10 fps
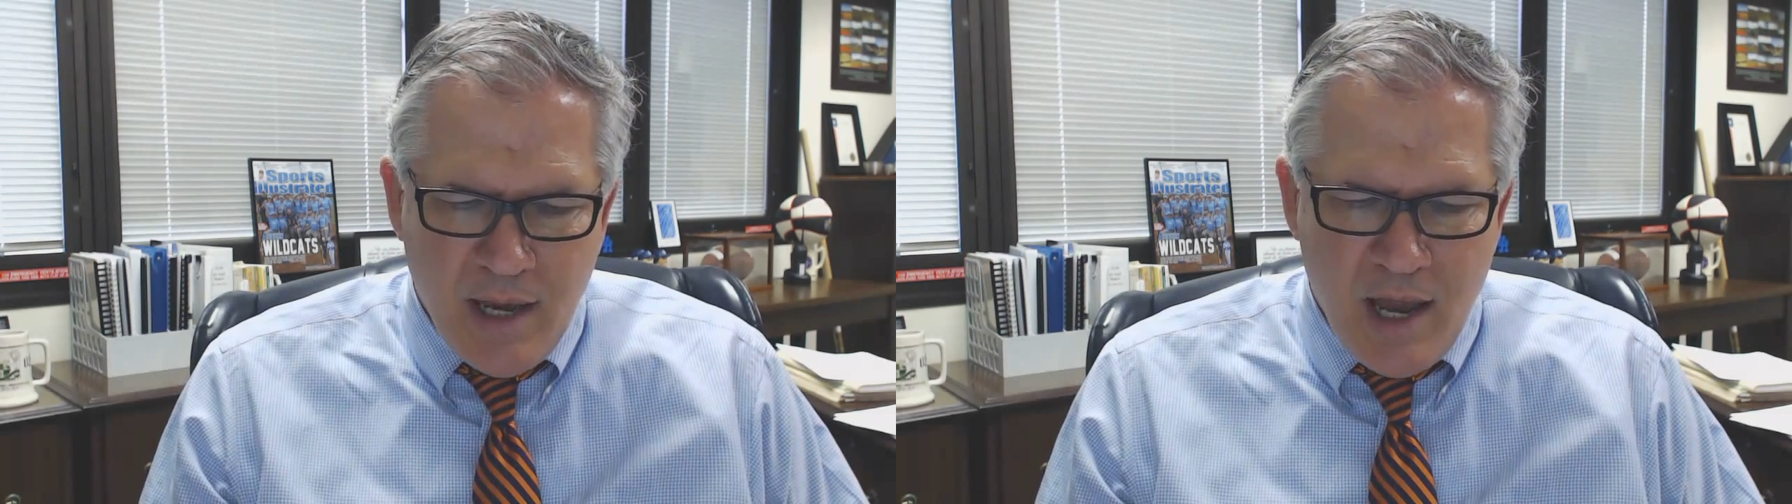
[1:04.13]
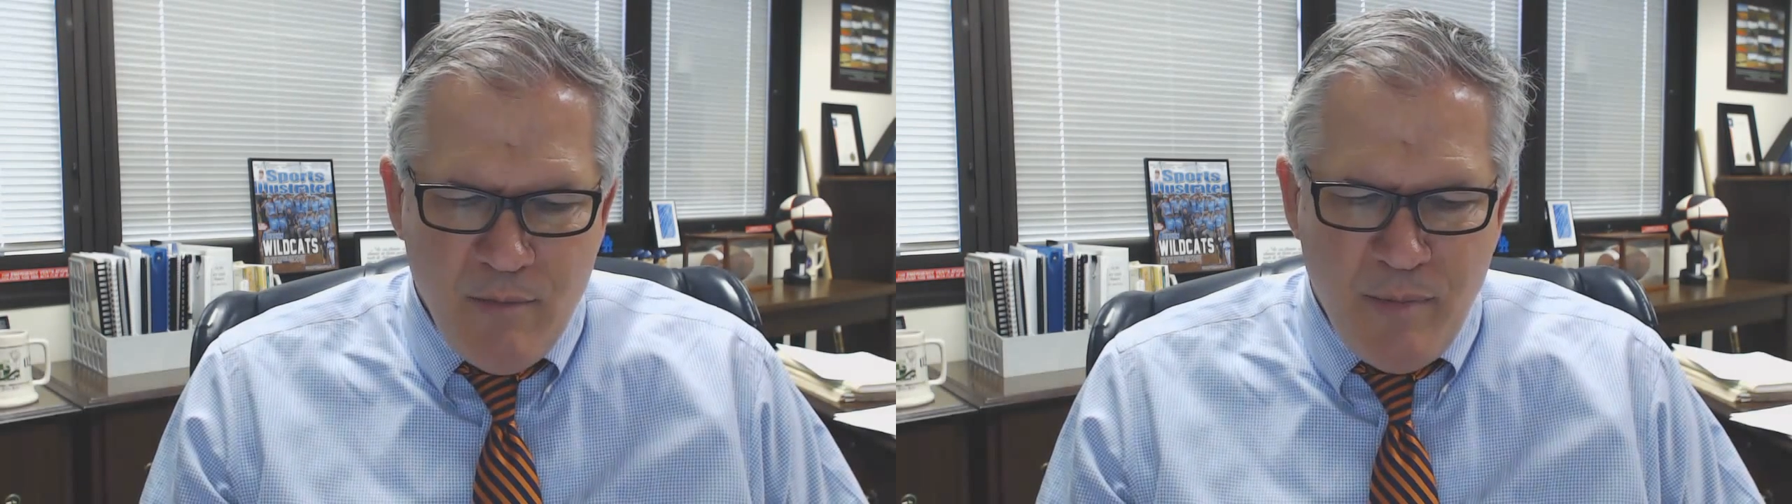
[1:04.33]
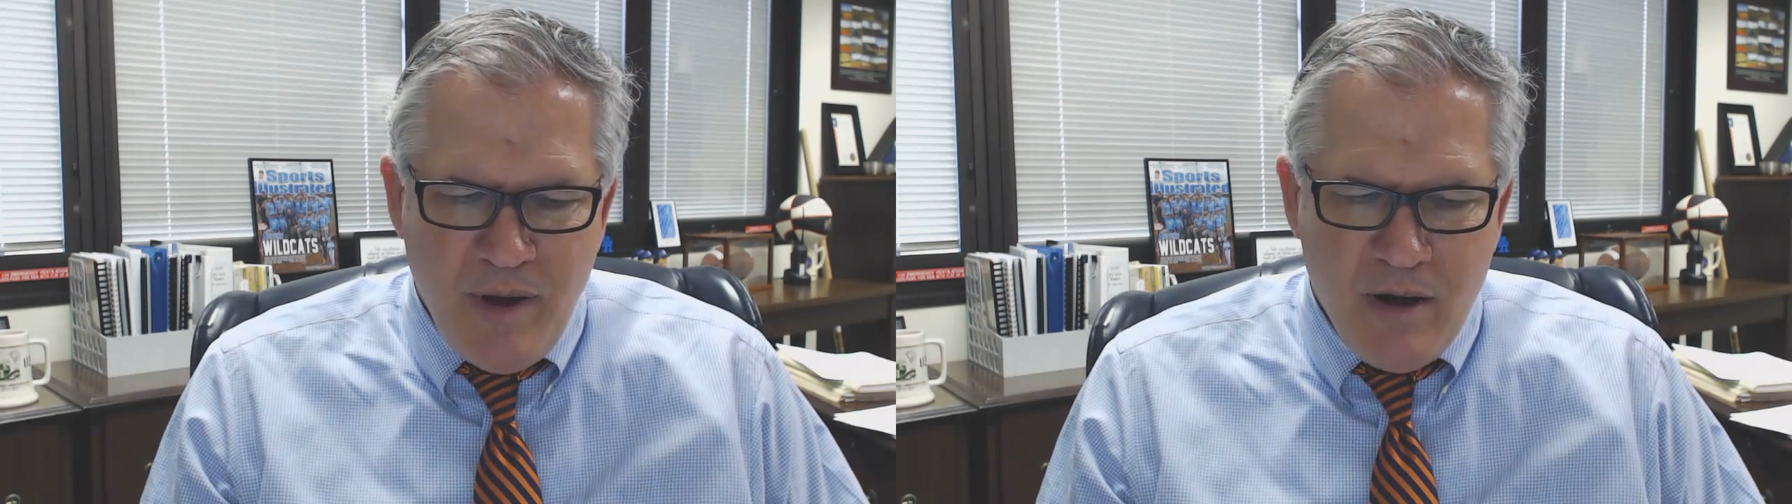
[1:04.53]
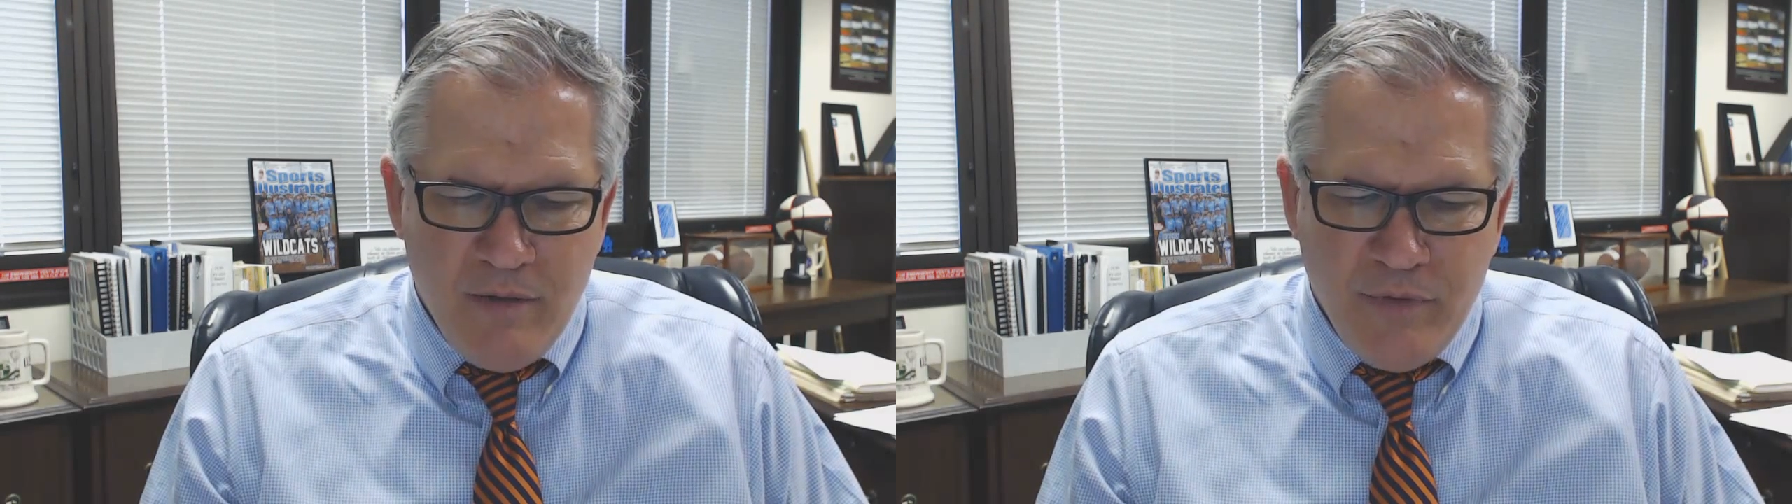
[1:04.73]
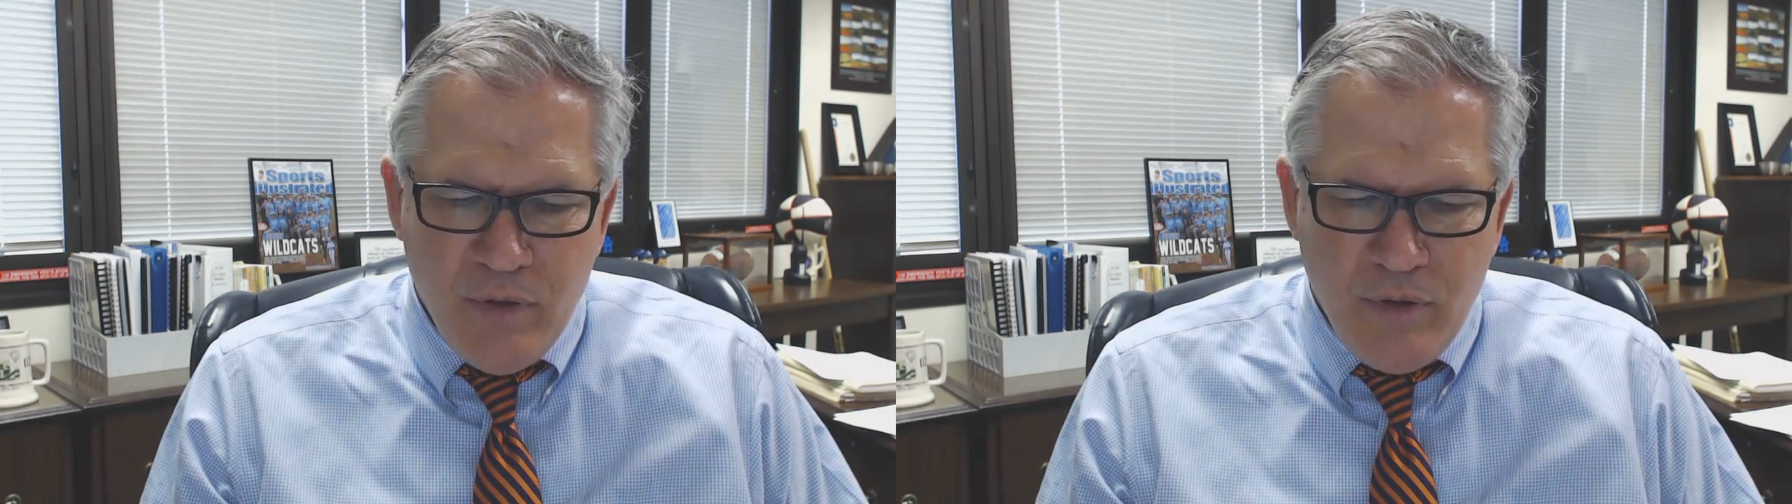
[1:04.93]
I'm a
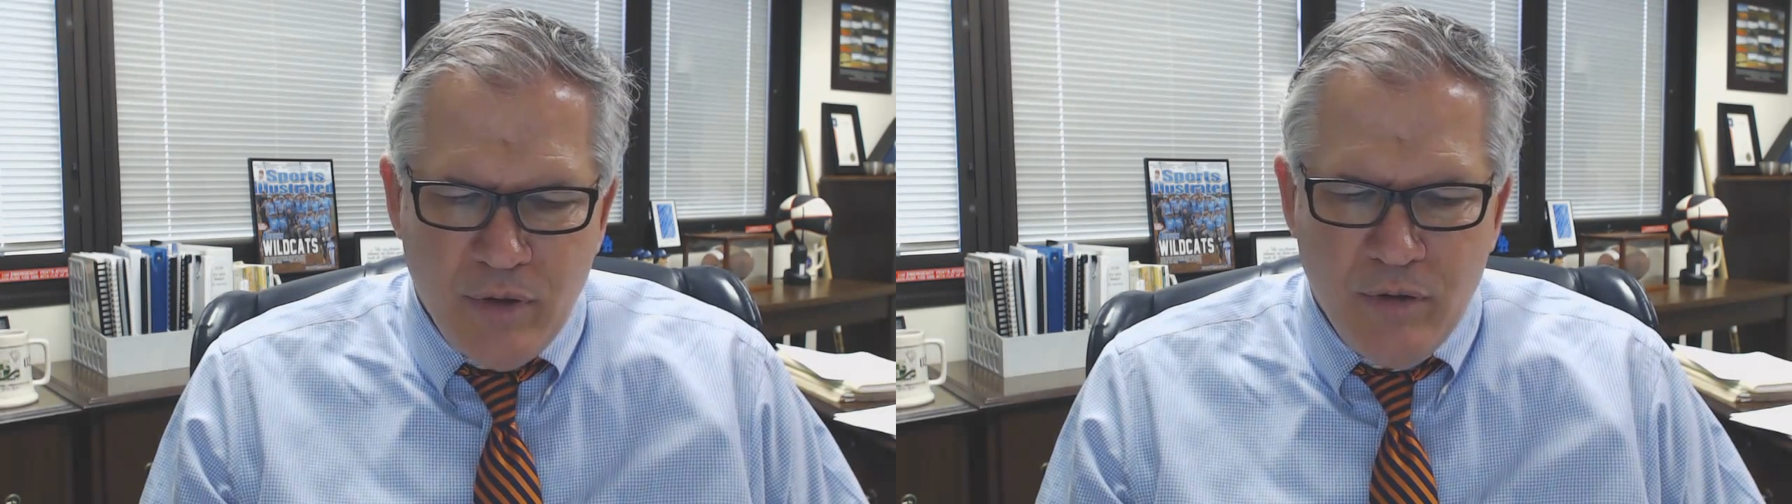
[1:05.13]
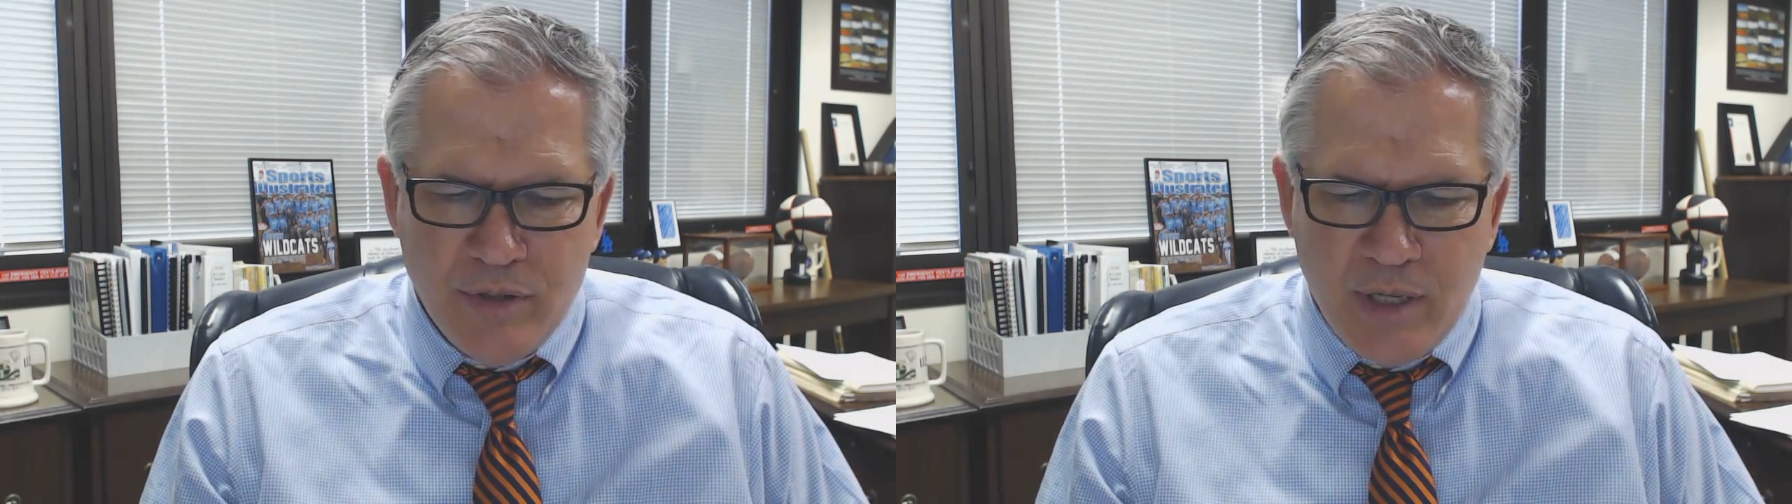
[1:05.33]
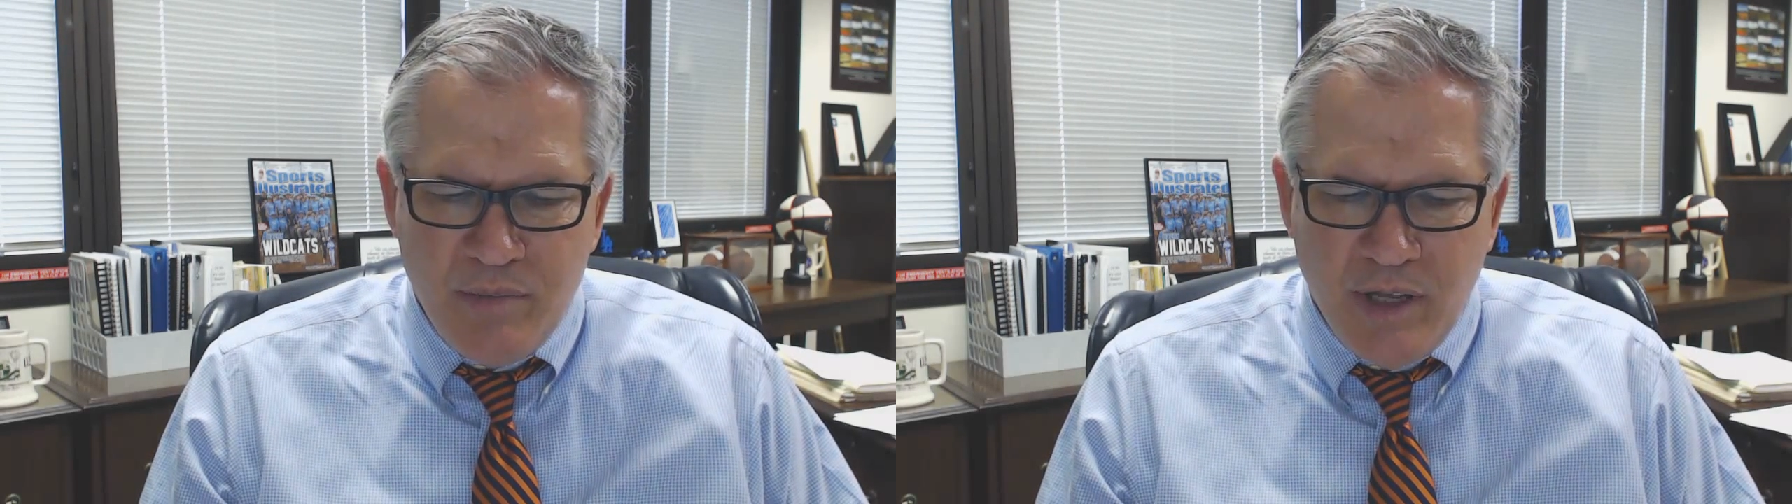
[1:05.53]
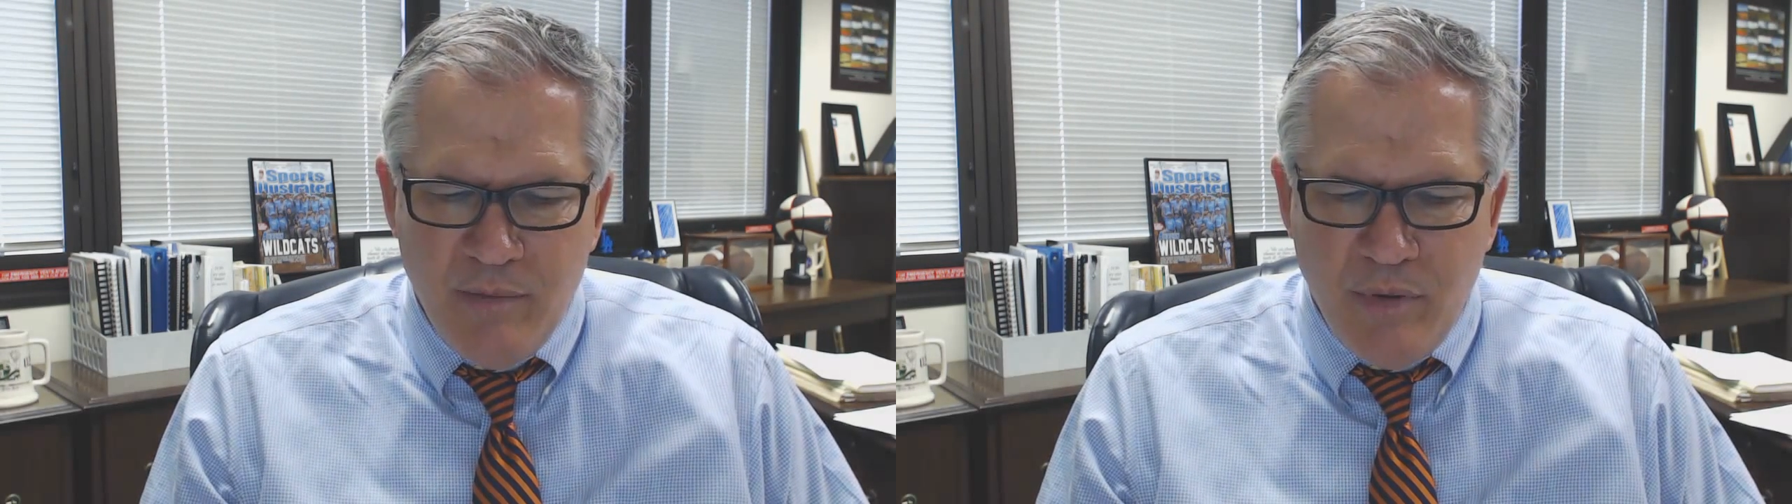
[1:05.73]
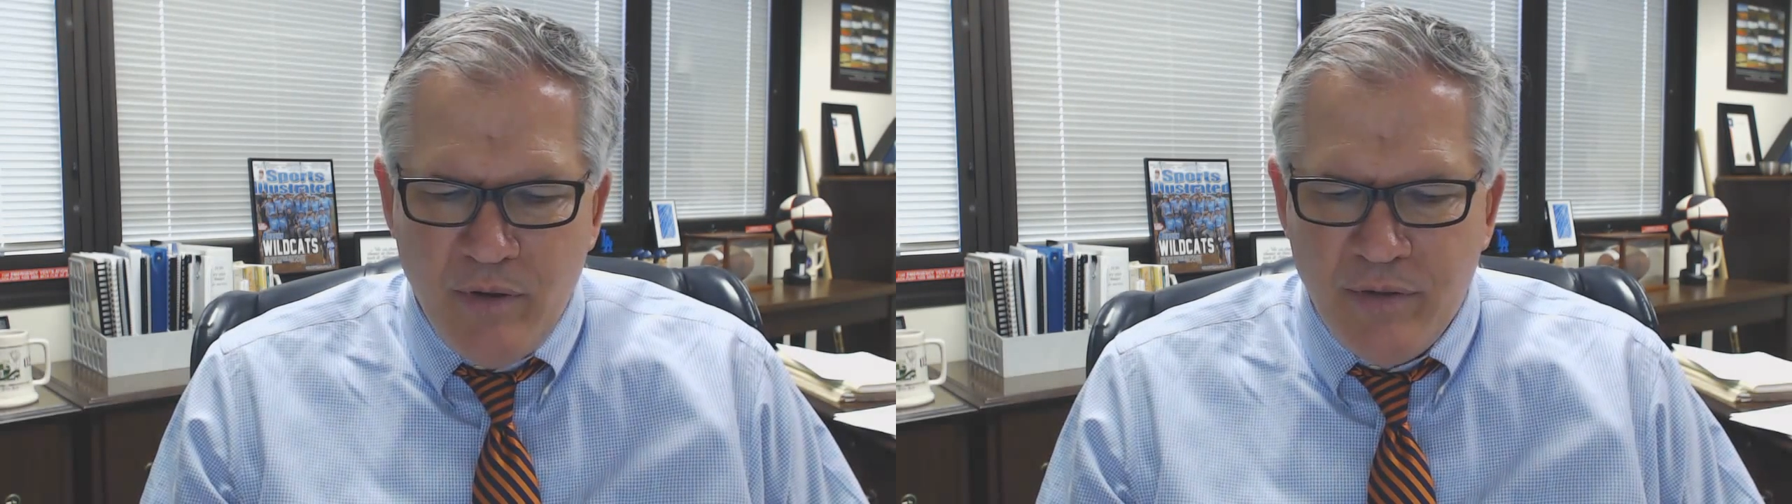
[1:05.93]
parent of 2 girls that
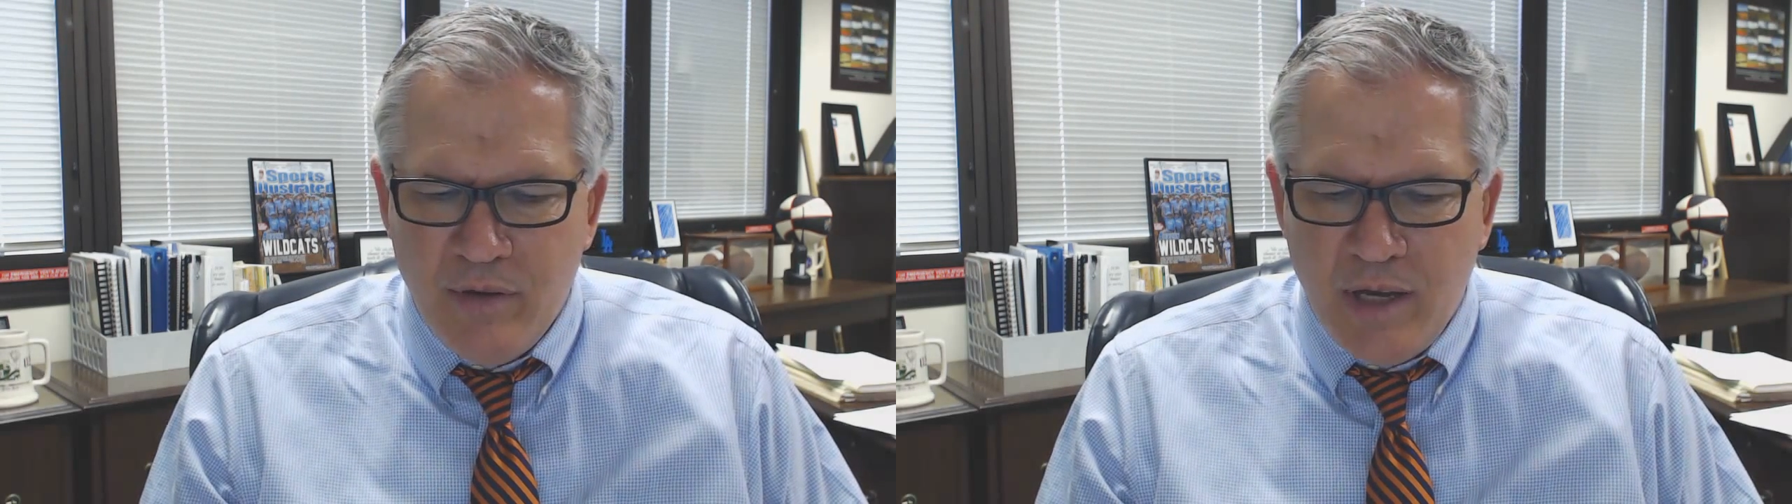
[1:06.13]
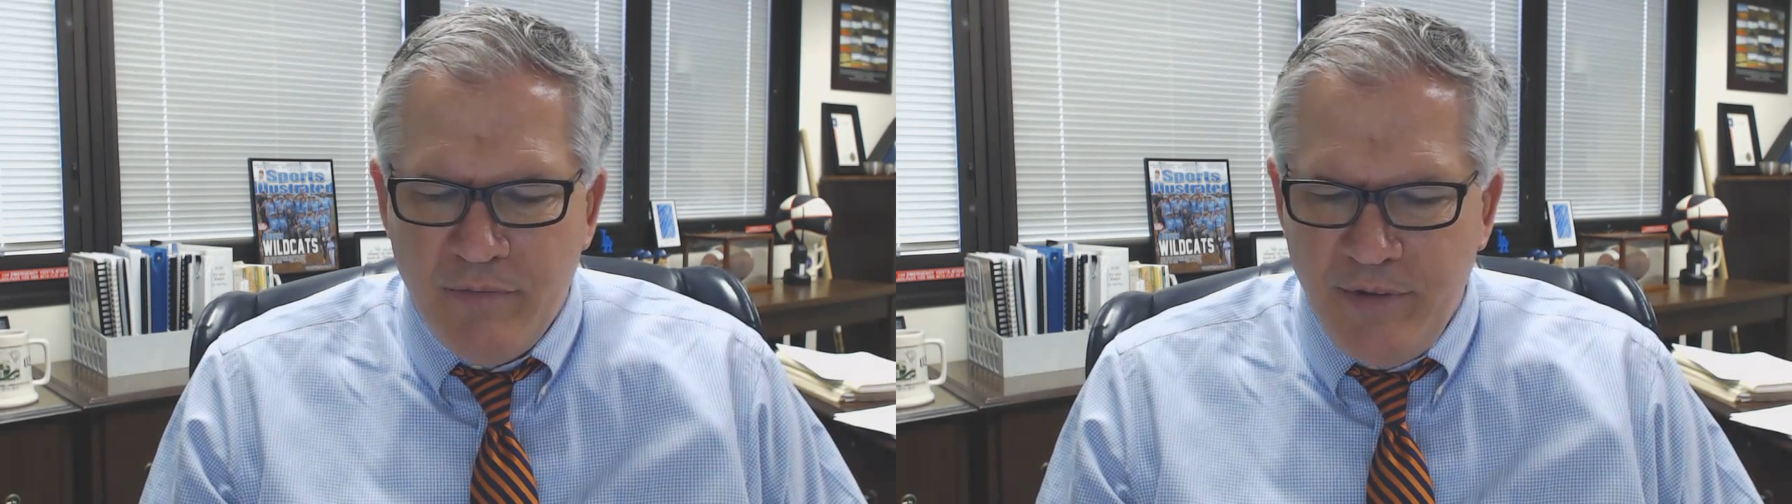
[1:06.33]
play both